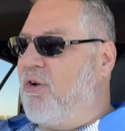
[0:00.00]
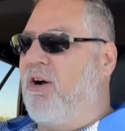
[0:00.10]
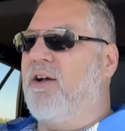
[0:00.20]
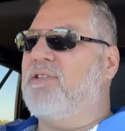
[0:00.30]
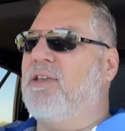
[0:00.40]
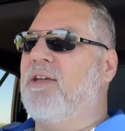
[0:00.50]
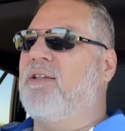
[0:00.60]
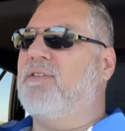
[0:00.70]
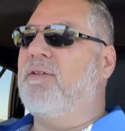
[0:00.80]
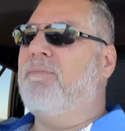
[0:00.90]
as it
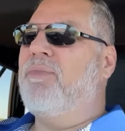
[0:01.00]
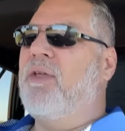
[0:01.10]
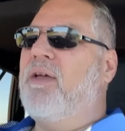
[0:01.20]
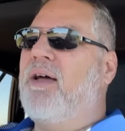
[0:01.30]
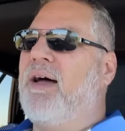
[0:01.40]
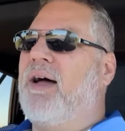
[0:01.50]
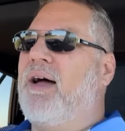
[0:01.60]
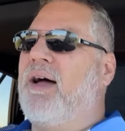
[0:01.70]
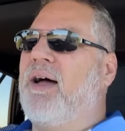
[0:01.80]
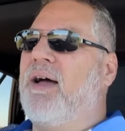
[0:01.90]
is.
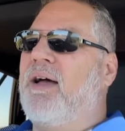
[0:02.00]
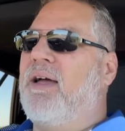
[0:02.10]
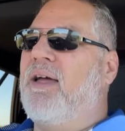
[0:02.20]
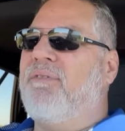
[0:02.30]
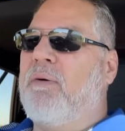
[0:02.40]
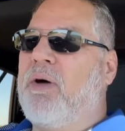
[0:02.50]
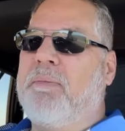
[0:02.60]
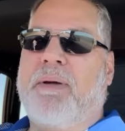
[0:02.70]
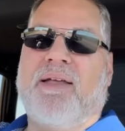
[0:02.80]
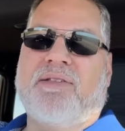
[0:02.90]
Uh, if I want to
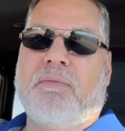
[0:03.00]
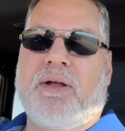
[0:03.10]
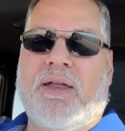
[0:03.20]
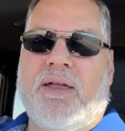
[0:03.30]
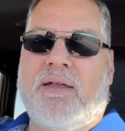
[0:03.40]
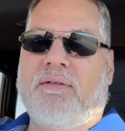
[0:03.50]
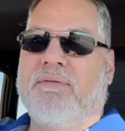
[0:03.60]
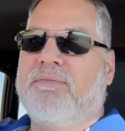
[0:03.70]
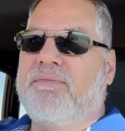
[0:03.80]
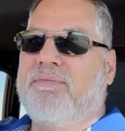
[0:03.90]
pass somebody
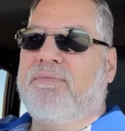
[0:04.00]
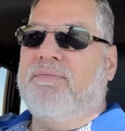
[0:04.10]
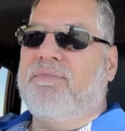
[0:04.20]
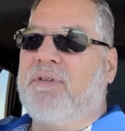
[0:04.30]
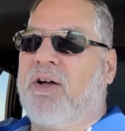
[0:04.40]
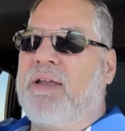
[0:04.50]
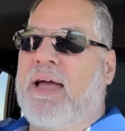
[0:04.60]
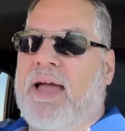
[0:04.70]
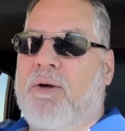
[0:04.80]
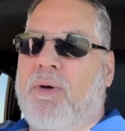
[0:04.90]
on the
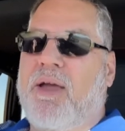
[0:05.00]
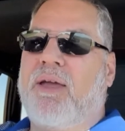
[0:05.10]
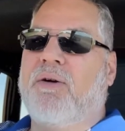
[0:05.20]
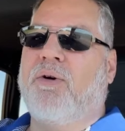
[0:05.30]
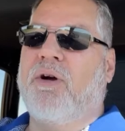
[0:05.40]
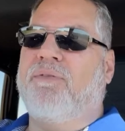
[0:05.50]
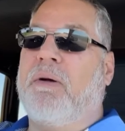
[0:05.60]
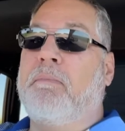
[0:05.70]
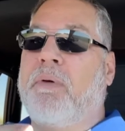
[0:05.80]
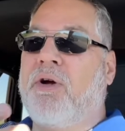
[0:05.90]
highway or if
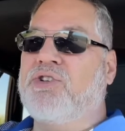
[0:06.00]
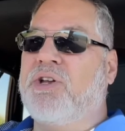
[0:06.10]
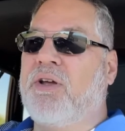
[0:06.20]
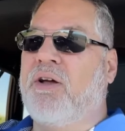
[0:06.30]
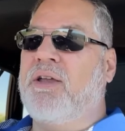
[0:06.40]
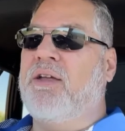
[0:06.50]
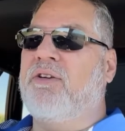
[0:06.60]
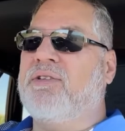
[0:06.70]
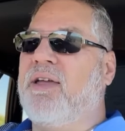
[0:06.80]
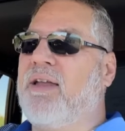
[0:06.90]
I'm merging on the
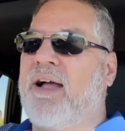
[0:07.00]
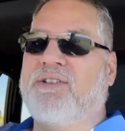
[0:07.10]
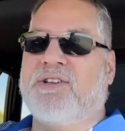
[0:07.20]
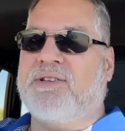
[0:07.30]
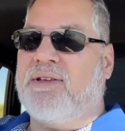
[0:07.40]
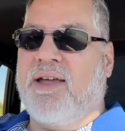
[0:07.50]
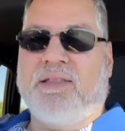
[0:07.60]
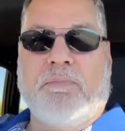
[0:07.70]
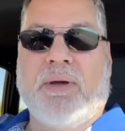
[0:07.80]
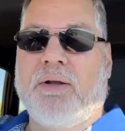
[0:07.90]
interstate, I just hit
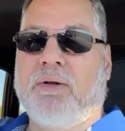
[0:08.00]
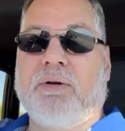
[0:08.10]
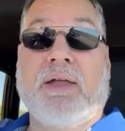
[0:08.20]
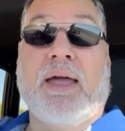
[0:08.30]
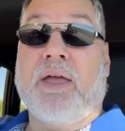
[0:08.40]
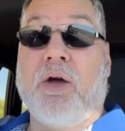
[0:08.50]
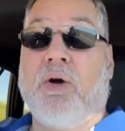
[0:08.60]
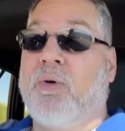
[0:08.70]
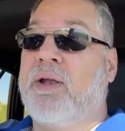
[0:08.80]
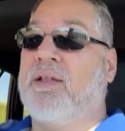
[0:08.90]
the pedal and I
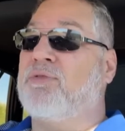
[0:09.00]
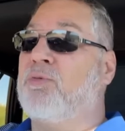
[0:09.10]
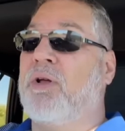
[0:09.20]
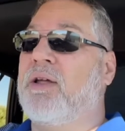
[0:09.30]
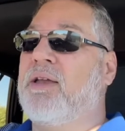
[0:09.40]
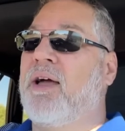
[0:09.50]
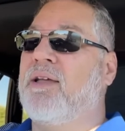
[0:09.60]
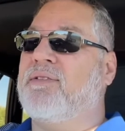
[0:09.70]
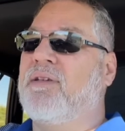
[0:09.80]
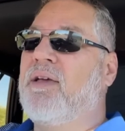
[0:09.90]
go, and that's really
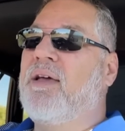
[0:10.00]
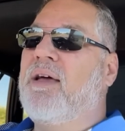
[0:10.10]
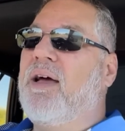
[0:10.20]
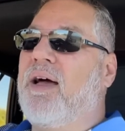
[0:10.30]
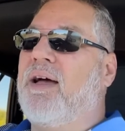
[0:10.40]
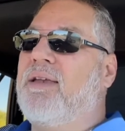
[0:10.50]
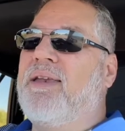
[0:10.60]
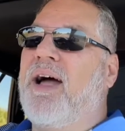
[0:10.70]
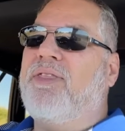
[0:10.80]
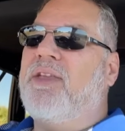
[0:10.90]
nice.
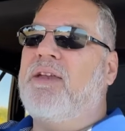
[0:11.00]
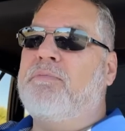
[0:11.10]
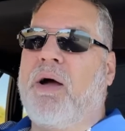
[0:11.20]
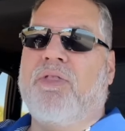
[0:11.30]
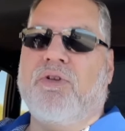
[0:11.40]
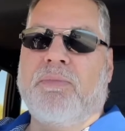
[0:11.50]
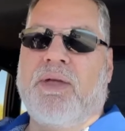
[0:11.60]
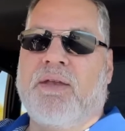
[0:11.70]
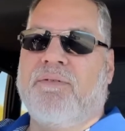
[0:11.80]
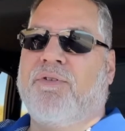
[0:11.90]
Not that it bothered me
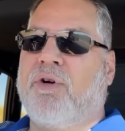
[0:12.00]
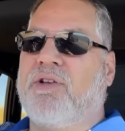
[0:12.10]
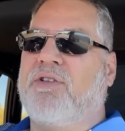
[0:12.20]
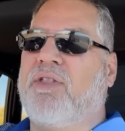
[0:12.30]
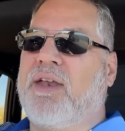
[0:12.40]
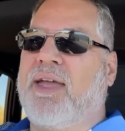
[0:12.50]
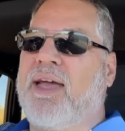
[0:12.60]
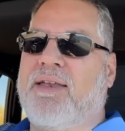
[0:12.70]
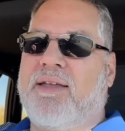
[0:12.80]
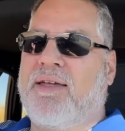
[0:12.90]
in the Forester that I
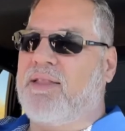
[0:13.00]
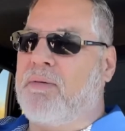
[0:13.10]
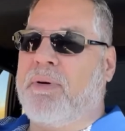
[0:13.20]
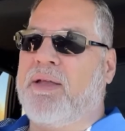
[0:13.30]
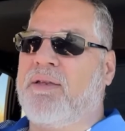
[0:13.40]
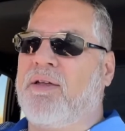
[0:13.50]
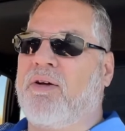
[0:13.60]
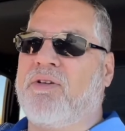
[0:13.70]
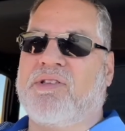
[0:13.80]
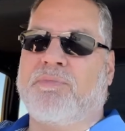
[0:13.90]
had to hit the button to
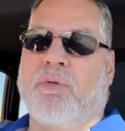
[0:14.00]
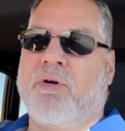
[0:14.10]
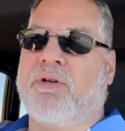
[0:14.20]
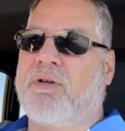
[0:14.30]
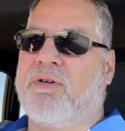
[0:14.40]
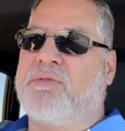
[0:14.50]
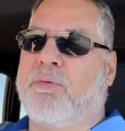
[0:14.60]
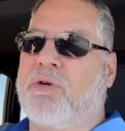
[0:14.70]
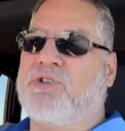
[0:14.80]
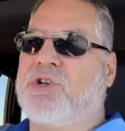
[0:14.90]
go to Sport or
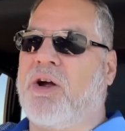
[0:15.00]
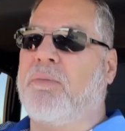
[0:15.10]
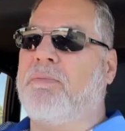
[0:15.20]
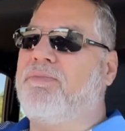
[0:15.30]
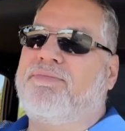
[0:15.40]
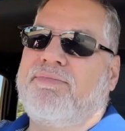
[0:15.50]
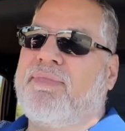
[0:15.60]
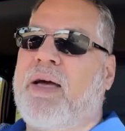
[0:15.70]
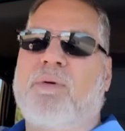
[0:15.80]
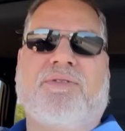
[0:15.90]
Sport Sharp.
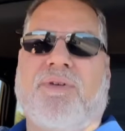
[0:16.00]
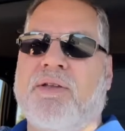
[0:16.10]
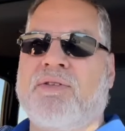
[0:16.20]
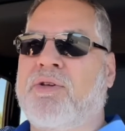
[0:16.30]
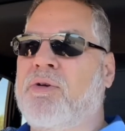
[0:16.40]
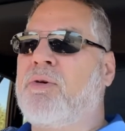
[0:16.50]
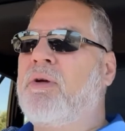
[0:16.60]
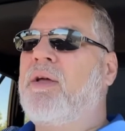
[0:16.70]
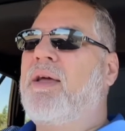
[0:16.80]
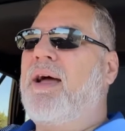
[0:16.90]
That was fun too.
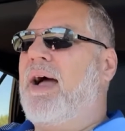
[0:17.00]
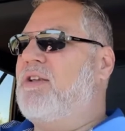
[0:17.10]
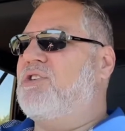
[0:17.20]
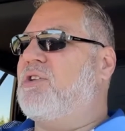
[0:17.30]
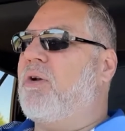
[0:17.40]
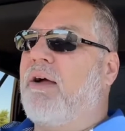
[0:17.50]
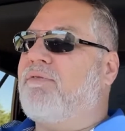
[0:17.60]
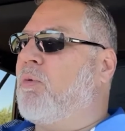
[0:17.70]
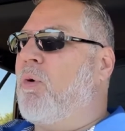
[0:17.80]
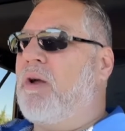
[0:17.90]
I just don't have
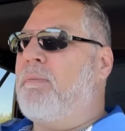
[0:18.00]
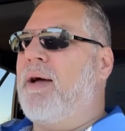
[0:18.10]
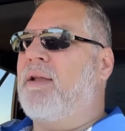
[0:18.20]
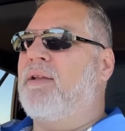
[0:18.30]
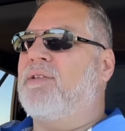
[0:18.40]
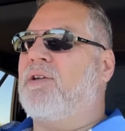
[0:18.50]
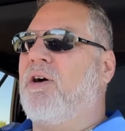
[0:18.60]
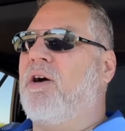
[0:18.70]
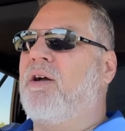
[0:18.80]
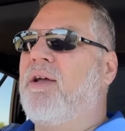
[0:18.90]
to worry about it in this
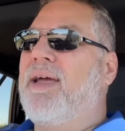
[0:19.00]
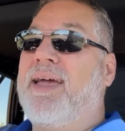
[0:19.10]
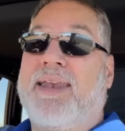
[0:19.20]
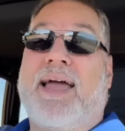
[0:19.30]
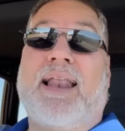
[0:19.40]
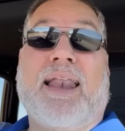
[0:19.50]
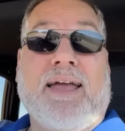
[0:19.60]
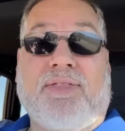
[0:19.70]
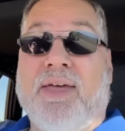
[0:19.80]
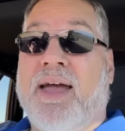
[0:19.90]
car, and I
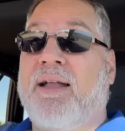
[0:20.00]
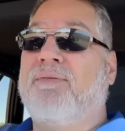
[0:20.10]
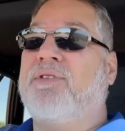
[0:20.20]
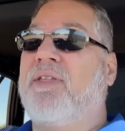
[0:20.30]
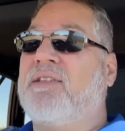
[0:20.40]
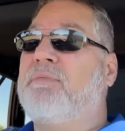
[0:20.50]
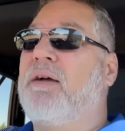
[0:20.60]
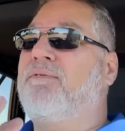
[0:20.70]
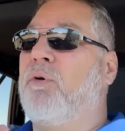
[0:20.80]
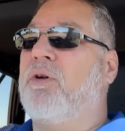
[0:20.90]
like that. So that's my
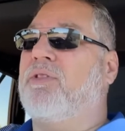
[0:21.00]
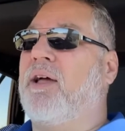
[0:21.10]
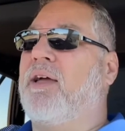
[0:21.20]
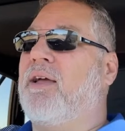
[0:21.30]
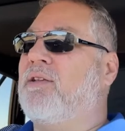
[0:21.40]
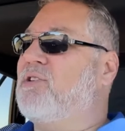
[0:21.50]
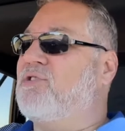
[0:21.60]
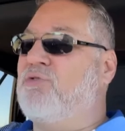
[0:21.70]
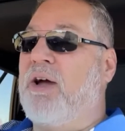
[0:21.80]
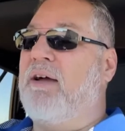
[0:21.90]
fourth like. I just
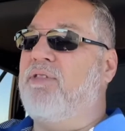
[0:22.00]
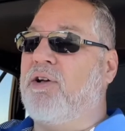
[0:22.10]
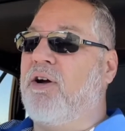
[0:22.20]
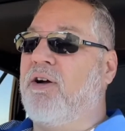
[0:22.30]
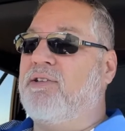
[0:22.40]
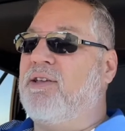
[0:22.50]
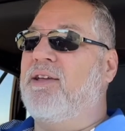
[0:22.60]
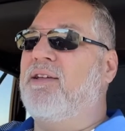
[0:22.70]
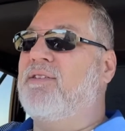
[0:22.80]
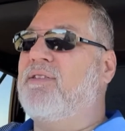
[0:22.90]
drive the car as it
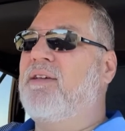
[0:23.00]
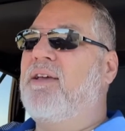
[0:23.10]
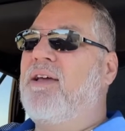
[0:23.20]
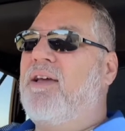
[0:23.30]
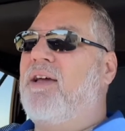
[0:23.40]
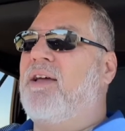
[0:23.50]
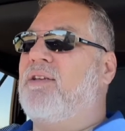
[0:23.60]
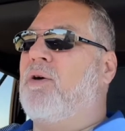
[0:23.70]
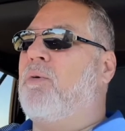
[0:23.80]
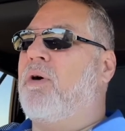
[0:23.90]
is, and
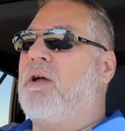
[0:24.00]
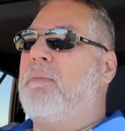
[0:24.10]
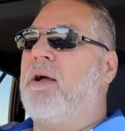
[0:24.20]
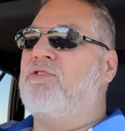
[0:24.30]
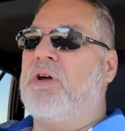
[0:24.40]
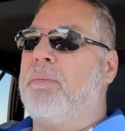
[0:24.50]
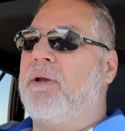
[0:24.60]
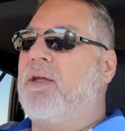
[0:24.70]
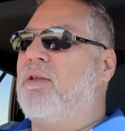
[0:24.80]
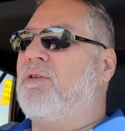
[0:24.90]
don't worry about
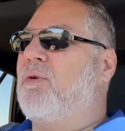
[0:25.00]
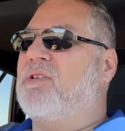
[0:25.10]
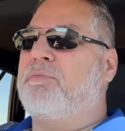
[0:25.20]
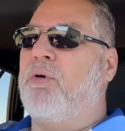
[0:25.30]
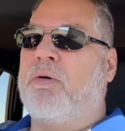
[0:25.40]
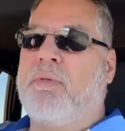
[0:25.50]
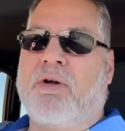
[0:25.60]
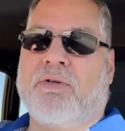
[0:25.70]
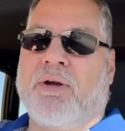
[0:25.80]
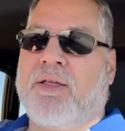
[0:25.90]
dropping into a sport mode
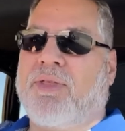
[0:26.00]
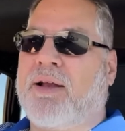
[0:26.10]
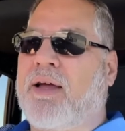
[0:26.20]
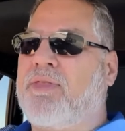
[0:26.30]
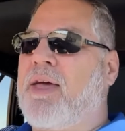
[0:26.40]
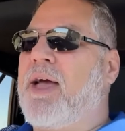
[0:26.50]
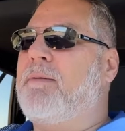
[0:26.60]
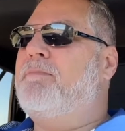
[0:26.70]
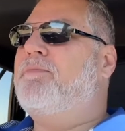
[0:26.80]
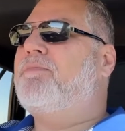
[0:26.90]
or anything like that.
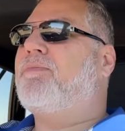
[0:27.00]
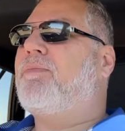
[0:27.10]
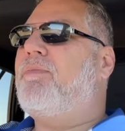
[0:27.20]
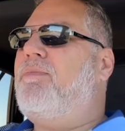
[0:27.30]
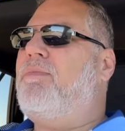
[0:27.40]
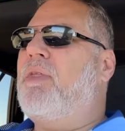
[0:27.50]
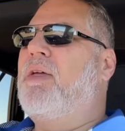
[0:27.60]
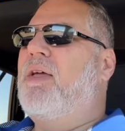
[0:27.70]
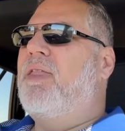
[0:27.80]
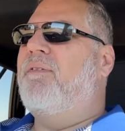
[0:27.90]

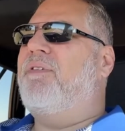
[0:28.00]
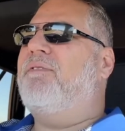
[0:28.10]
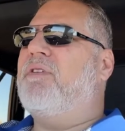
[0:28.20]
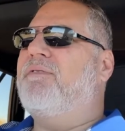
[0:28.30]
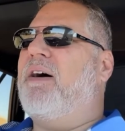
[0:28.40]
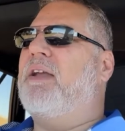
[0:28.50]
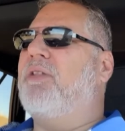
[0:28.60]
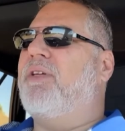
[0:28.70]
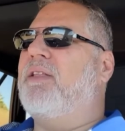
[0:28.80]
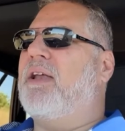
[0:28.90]
The fifth and final
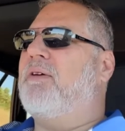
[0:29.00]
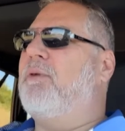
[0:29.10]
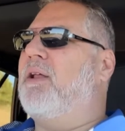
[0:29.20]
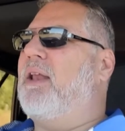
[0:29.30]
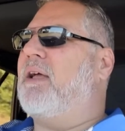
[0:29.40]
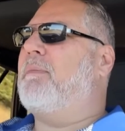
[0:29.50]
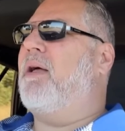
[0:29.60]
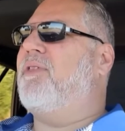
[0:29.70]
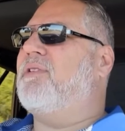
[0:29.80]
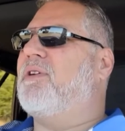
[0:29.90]
thing that I really like
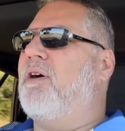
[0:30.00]
about this car